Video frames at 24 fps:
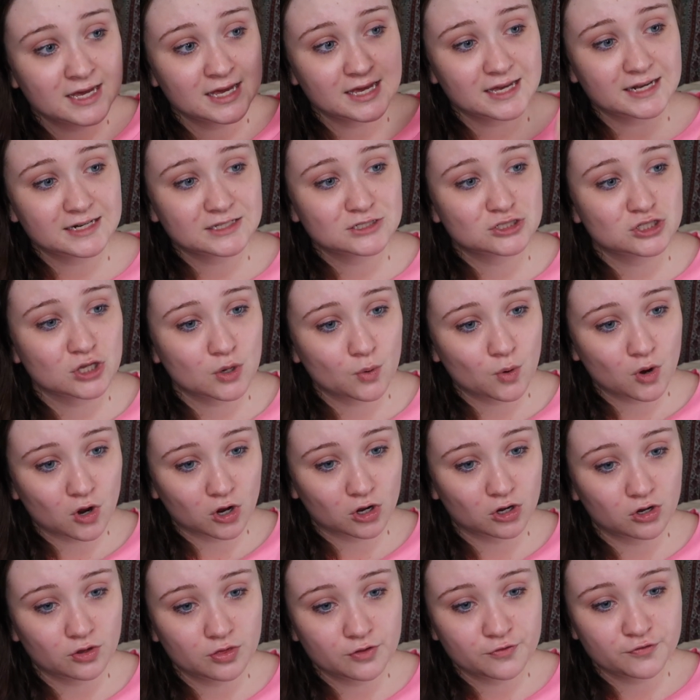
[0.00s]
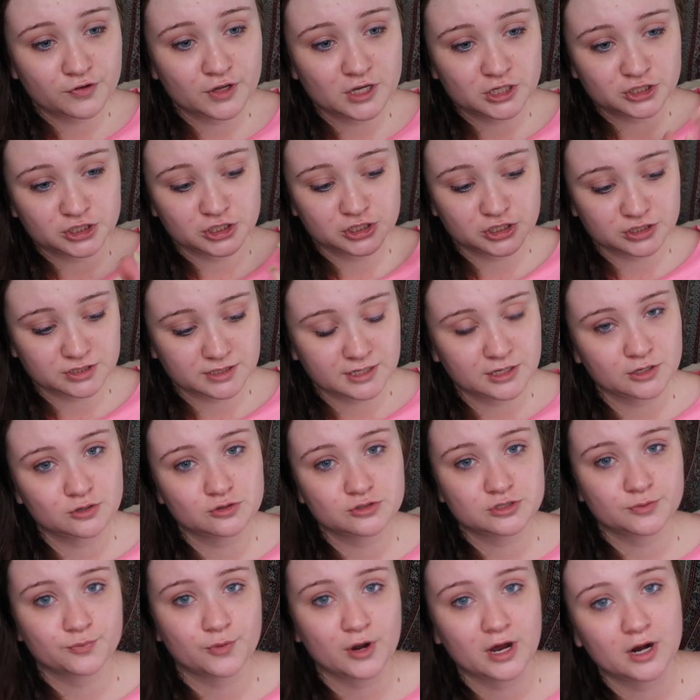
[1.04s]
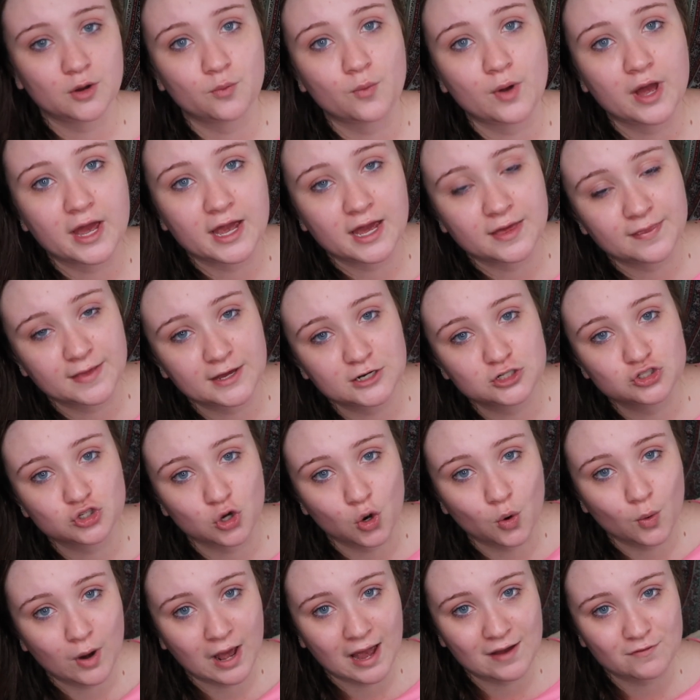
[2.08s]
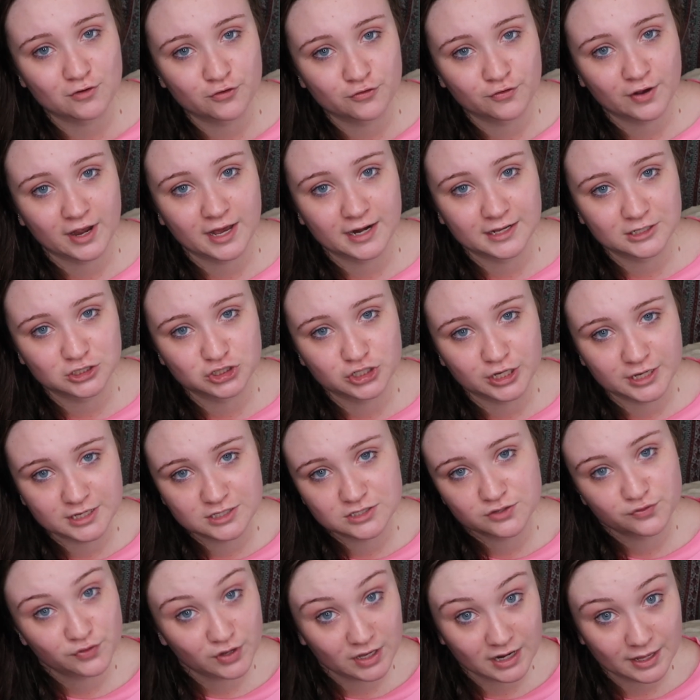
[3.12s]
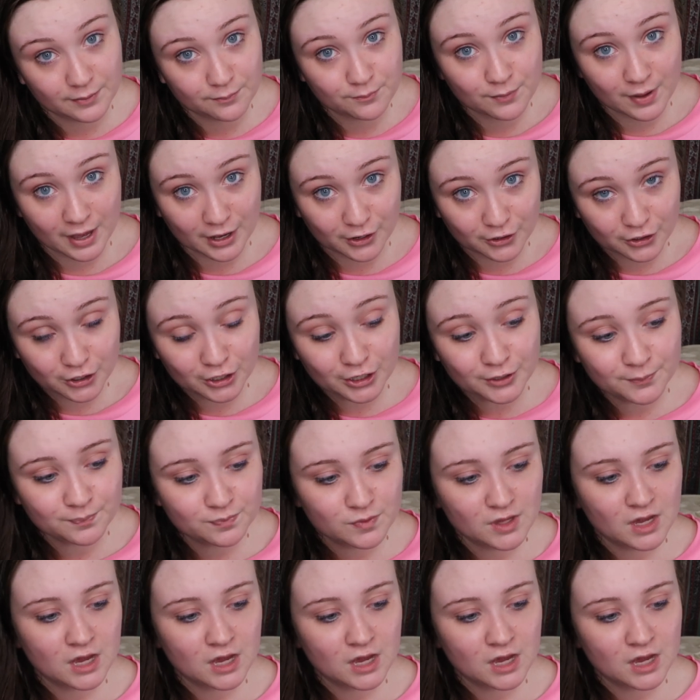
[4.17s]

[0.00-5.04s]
it is so hard on the fish, it just kills them right away and they don't have a fighting chance of getting better.